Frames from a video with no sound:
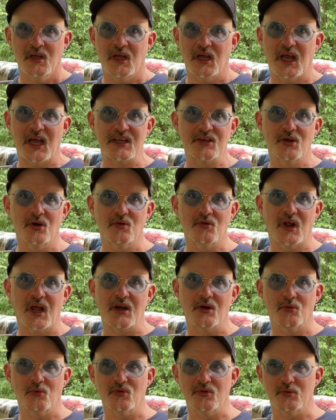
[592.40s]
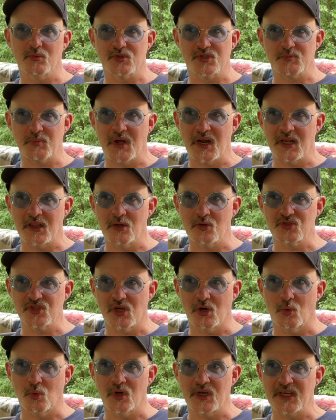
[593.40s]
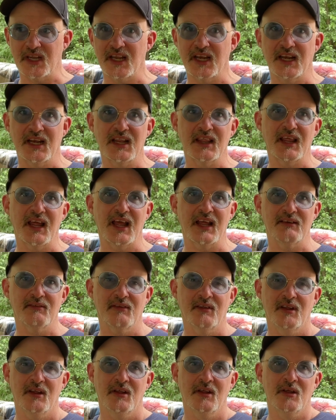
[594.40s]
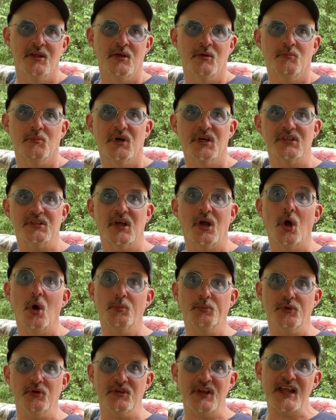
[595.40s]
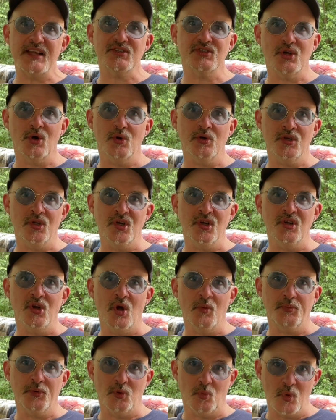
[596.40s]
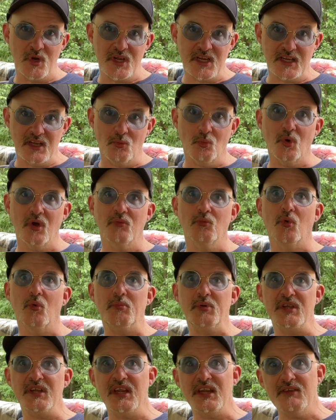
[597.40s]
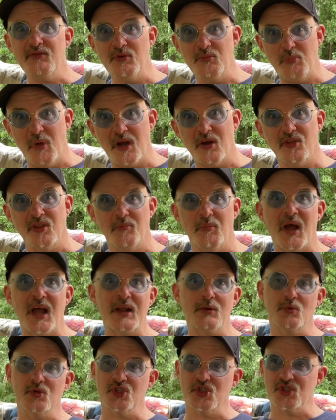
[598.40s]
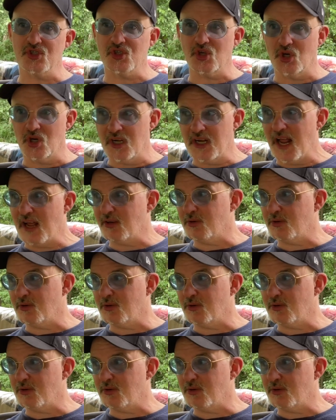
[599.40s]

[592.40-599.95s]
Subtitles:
I don't really respond to those. I don't want to get into that. But hope your day's going good, and hope your week will be even better than mine, which has turned out